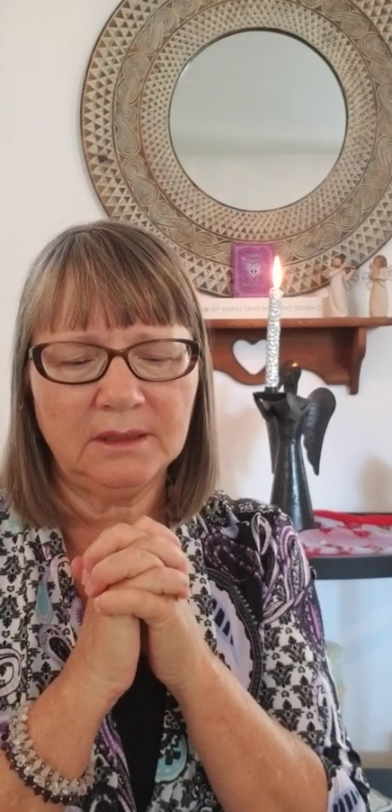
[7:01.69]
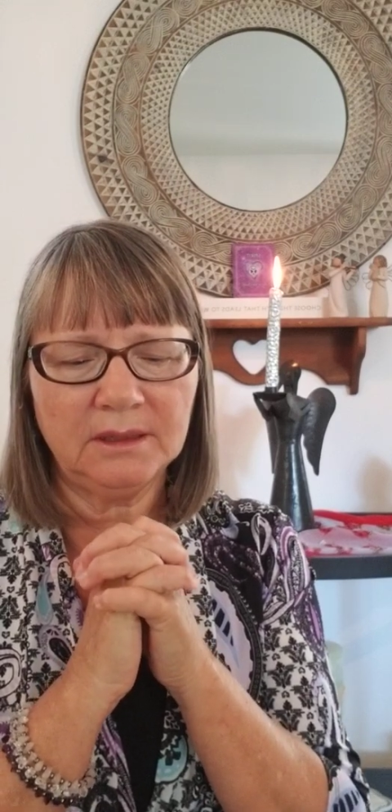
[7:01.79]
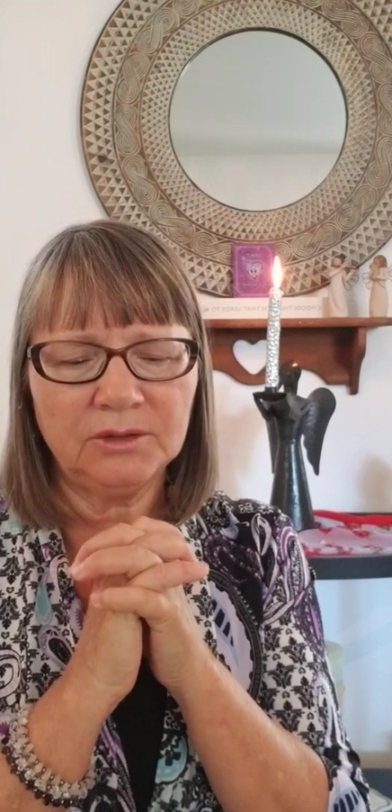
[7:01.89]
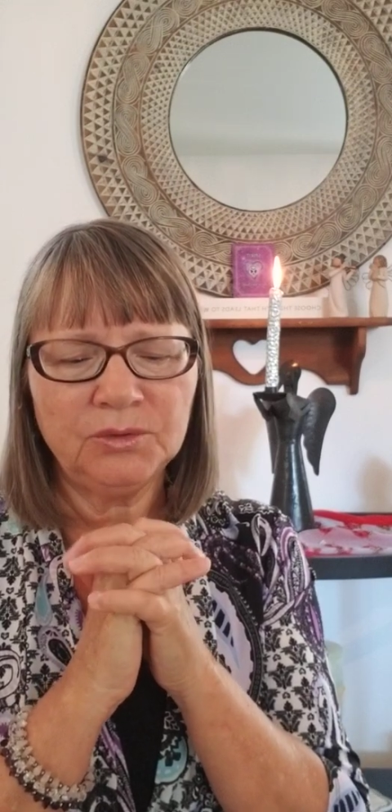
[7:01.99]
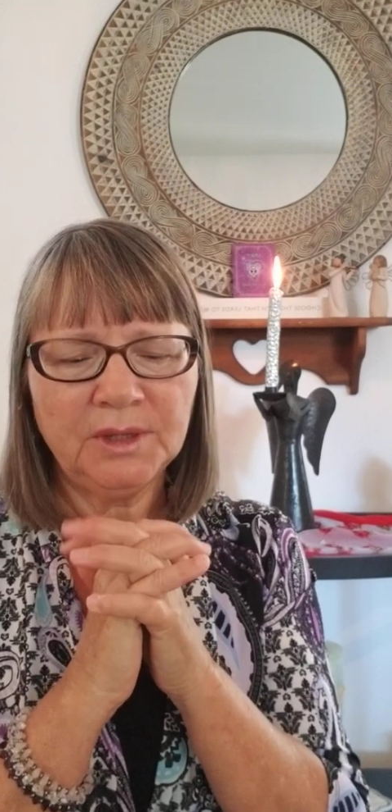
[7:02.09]

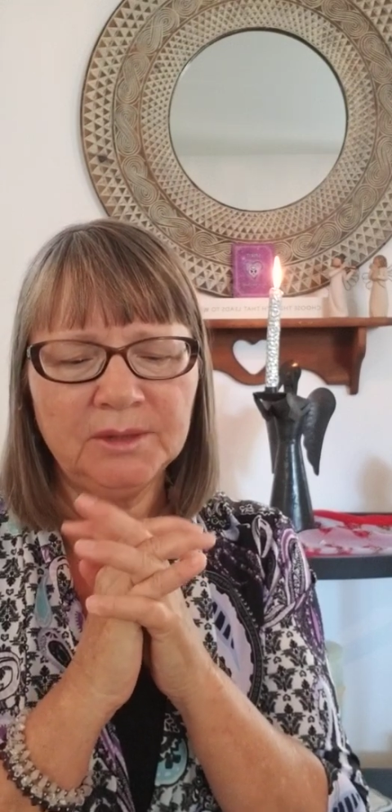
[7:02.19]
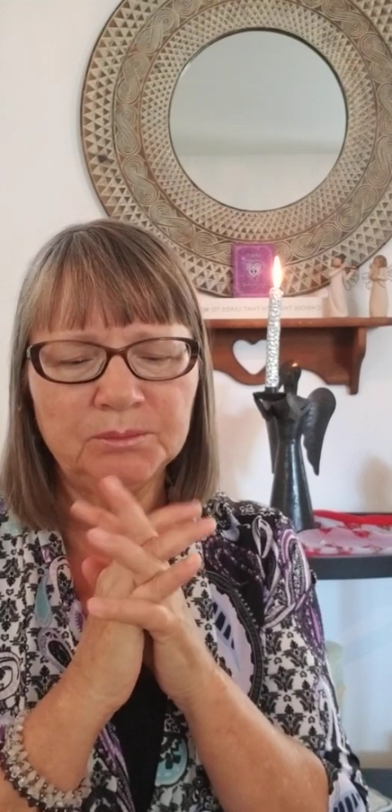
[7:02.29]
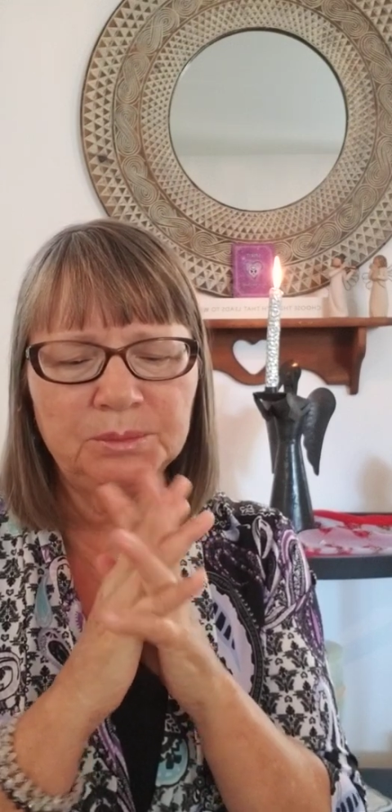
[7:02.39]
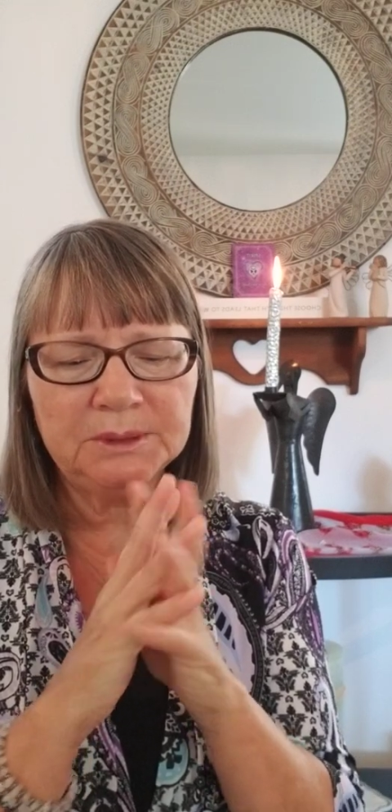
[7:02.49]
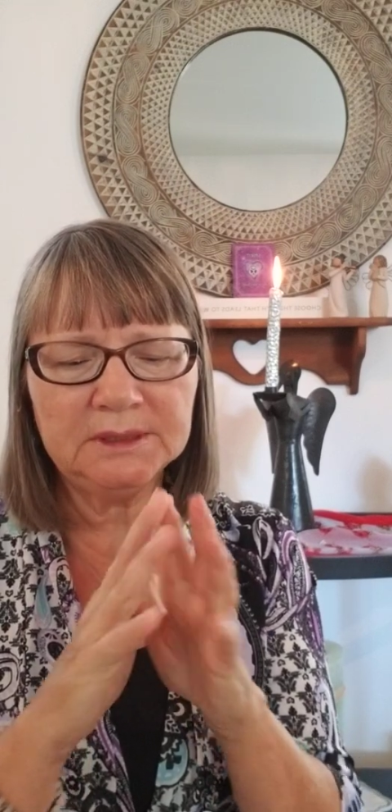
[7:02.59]
You
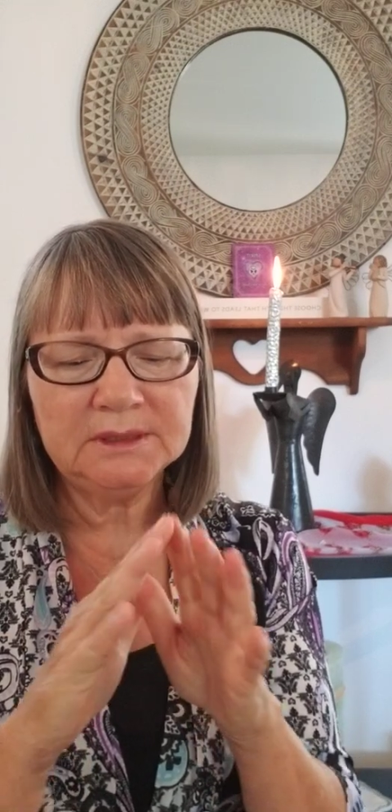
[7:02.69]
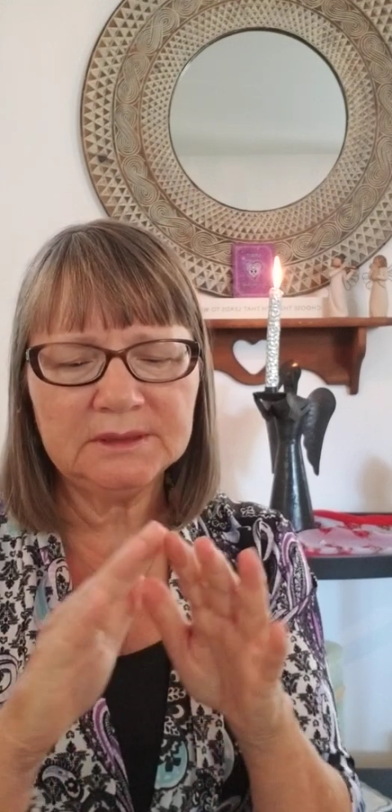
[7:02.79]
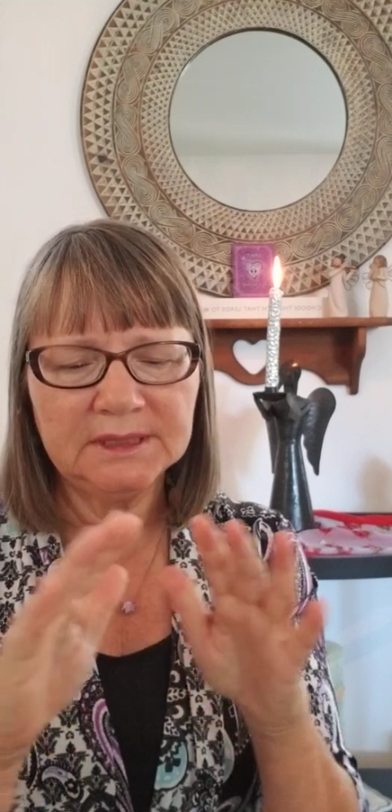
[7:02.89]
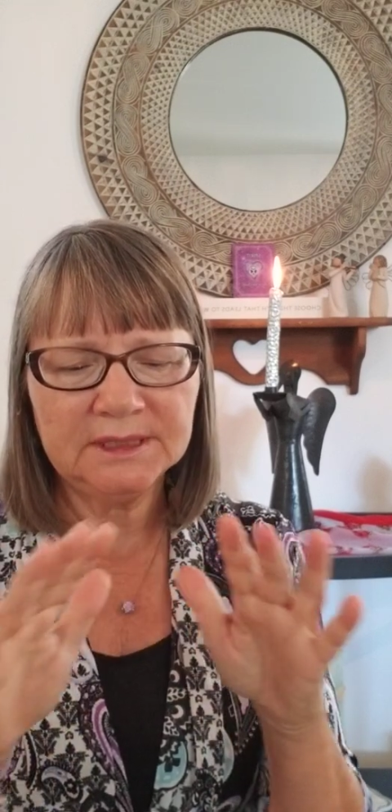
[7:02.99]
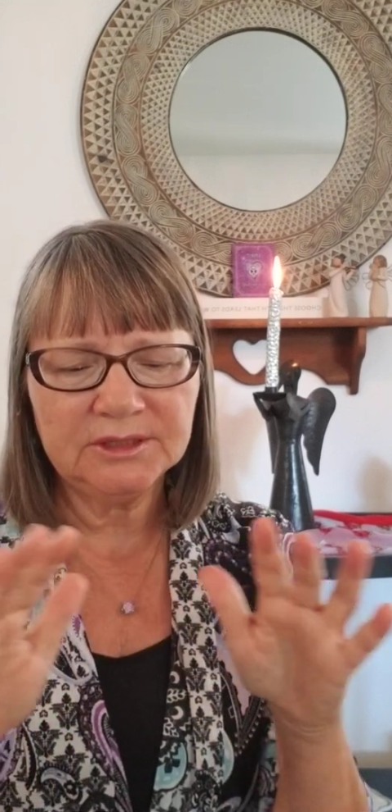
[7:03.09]
can build
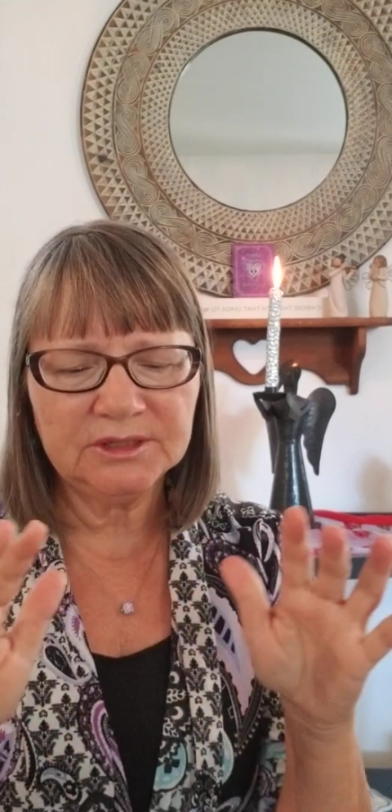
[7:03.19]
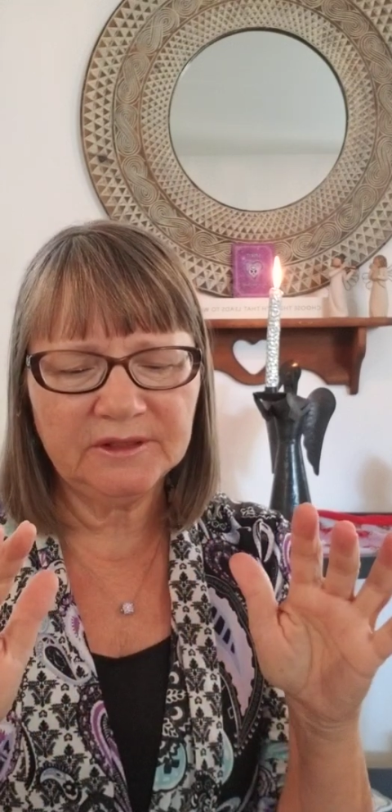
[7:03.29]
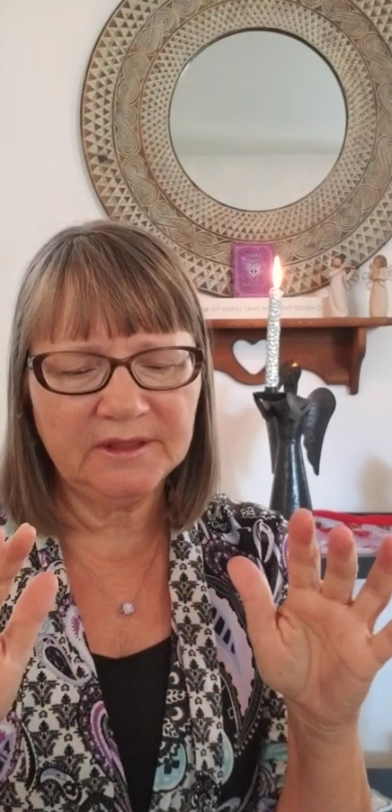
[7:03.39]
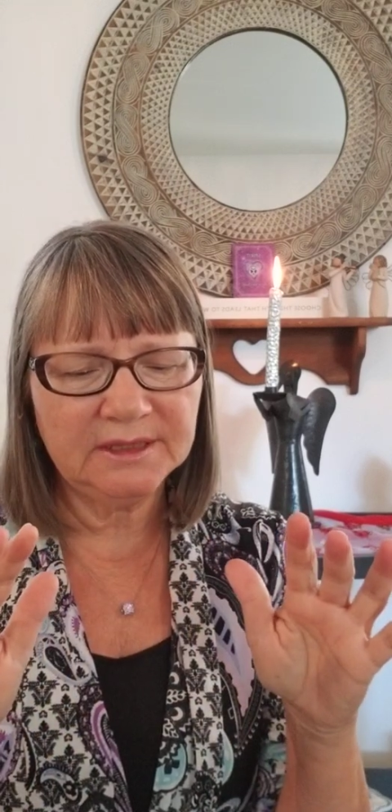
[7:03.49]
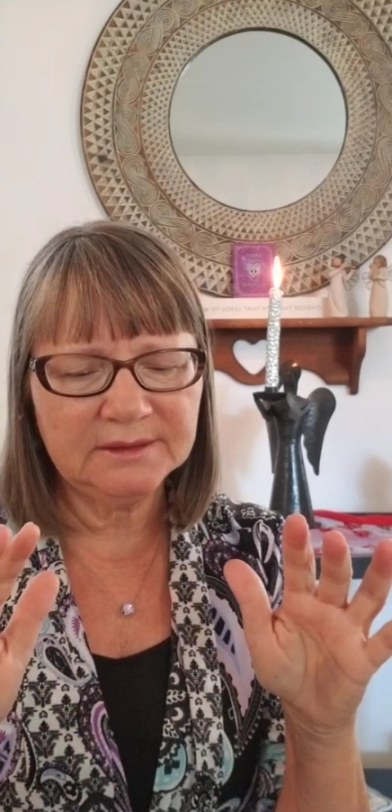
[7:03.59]
into
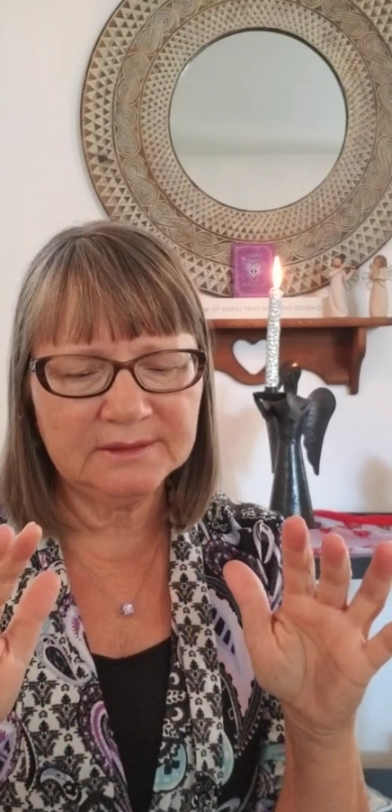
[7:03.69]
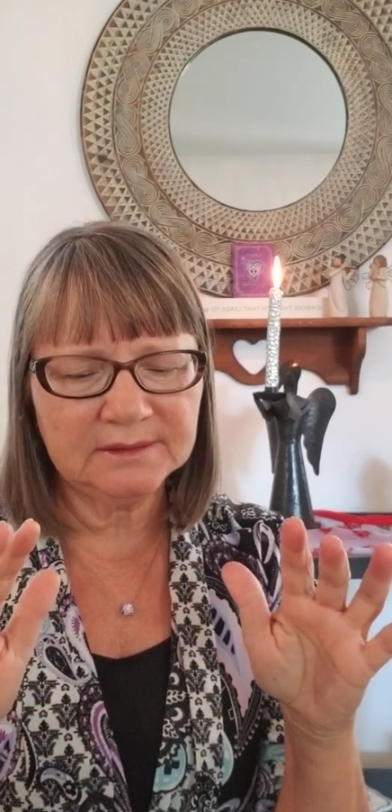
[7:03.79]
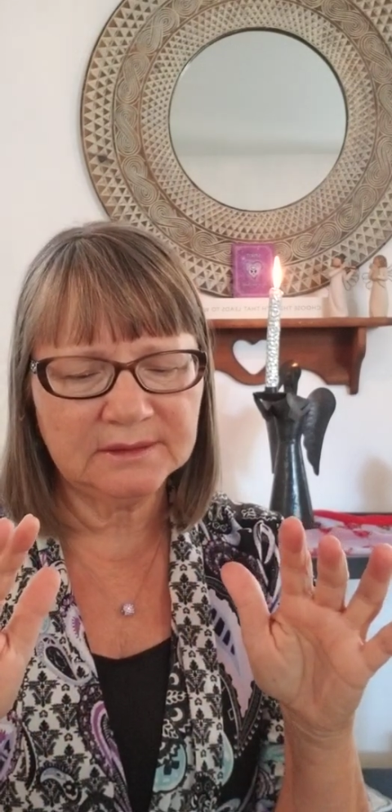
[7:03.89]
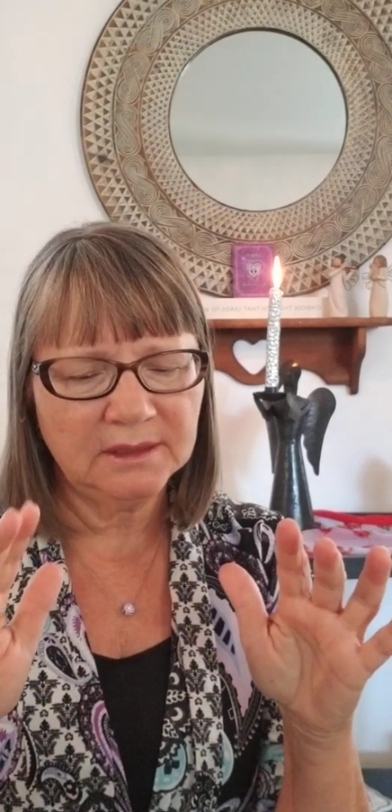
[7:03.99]
this